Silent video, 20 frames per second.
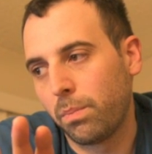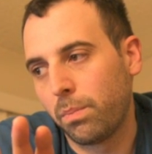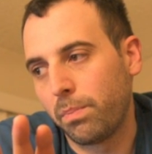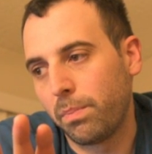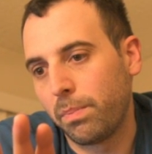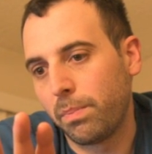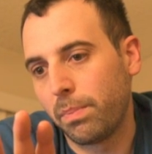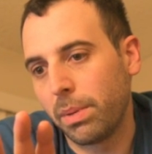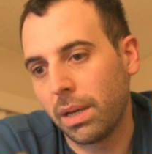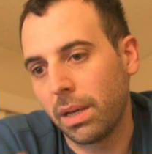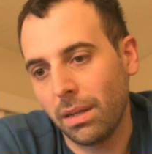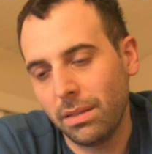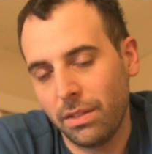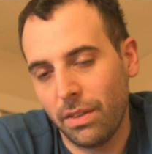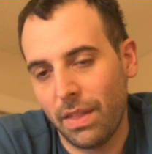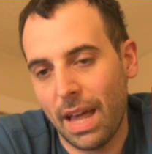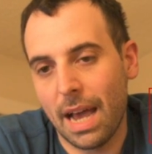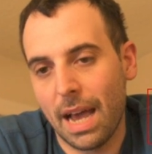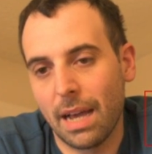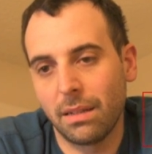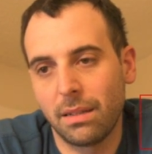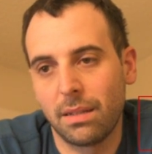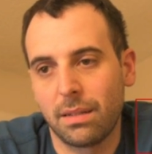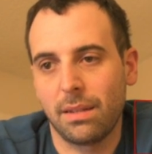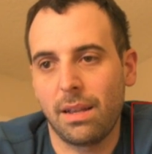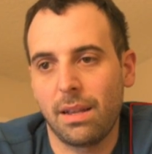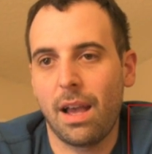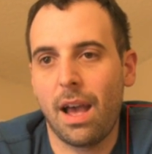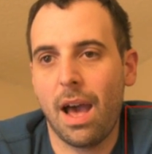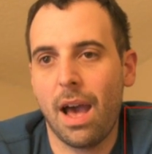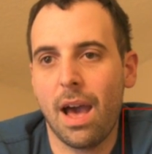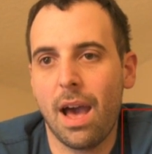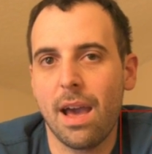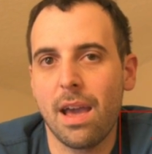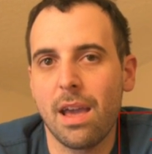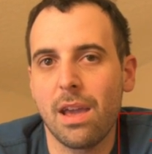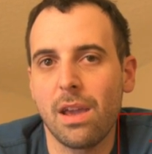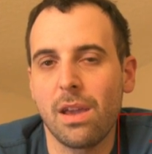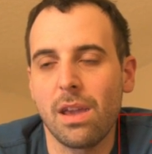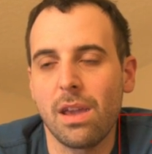because of that,
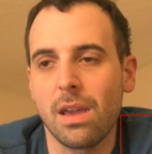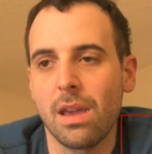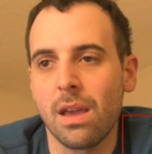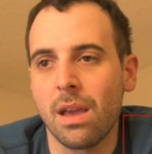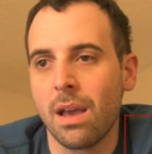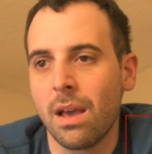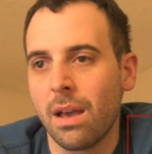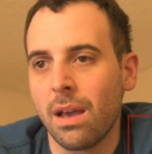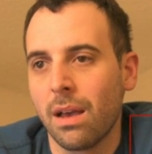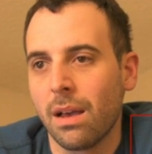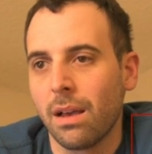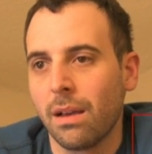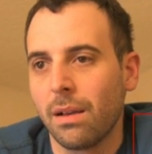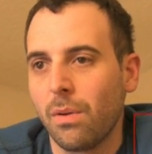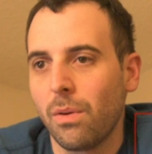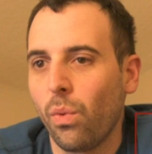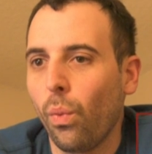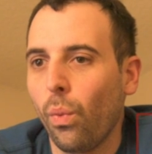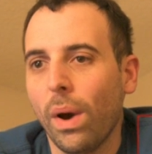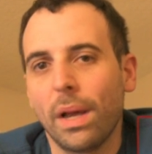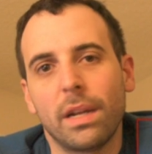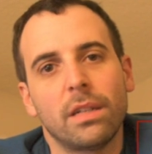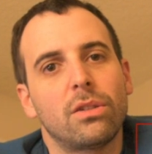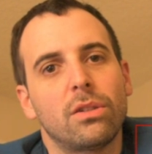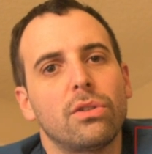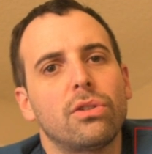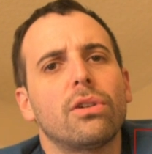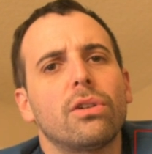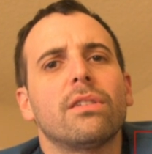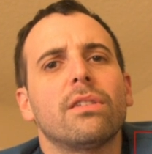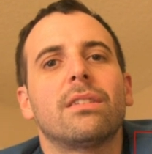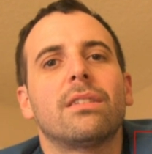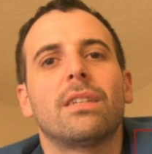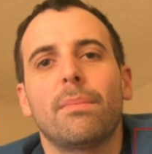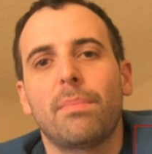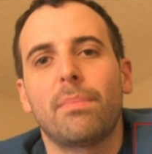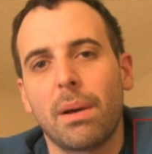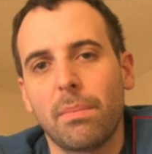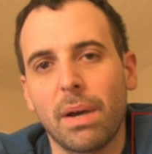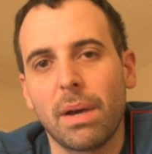I wanted to sort of
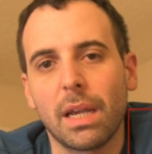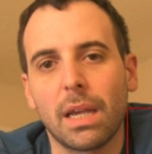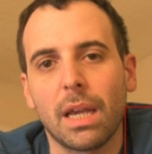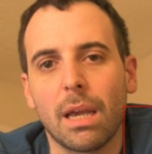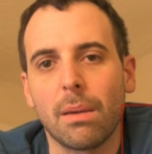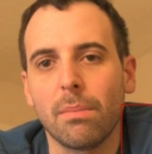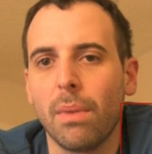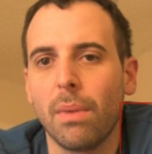step up my game.